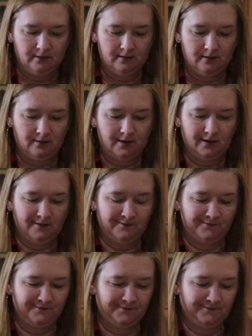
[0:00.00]
Alright.
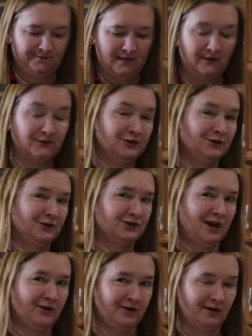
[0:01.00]
I have to do a
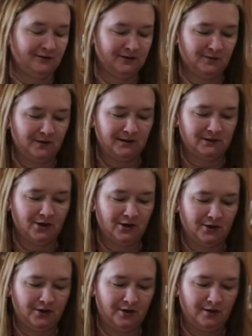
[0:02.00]
shout out to my
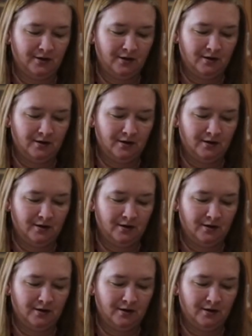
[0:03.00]
daughter.